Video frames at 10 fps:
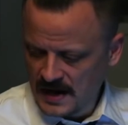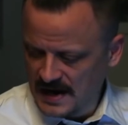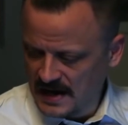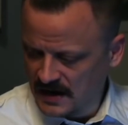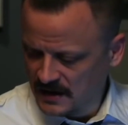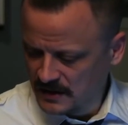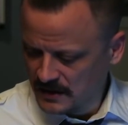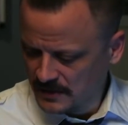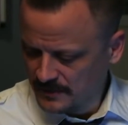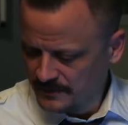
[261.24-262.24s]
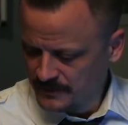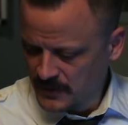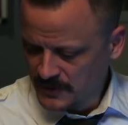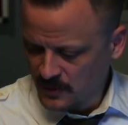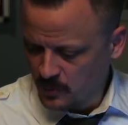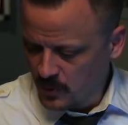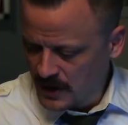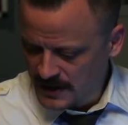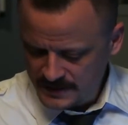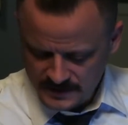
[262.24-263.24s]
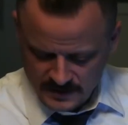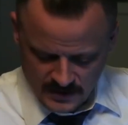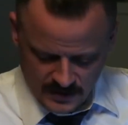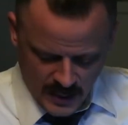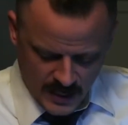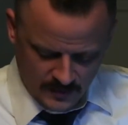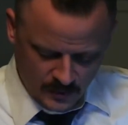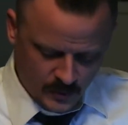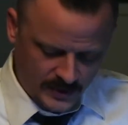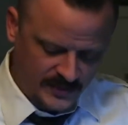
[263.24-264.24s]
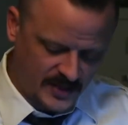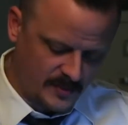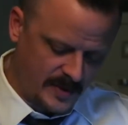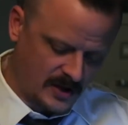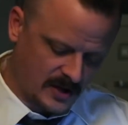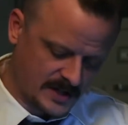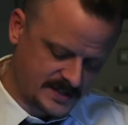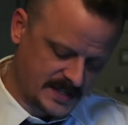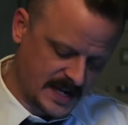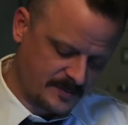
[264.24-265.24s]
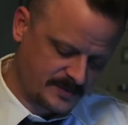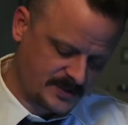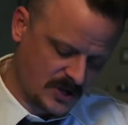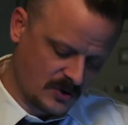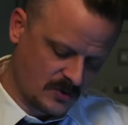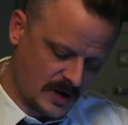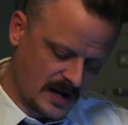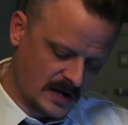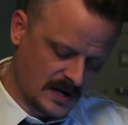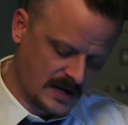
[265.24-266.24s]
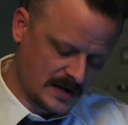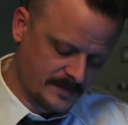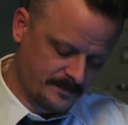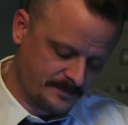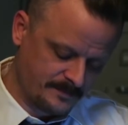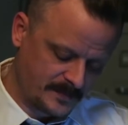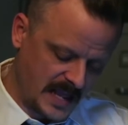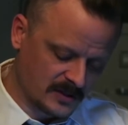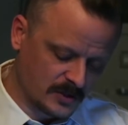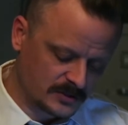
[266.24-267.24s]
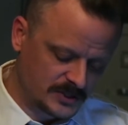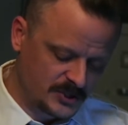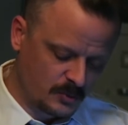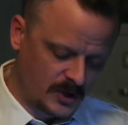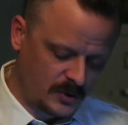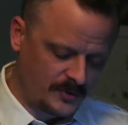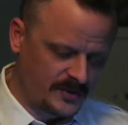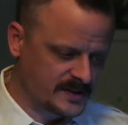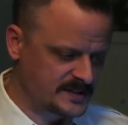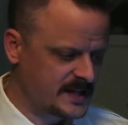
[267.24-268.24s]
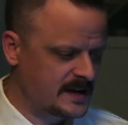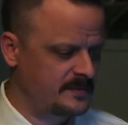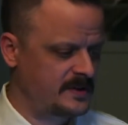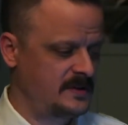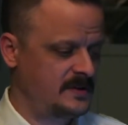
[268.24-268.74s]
Okay, one quick thing about OSAP. So, how long did you work with OSAP?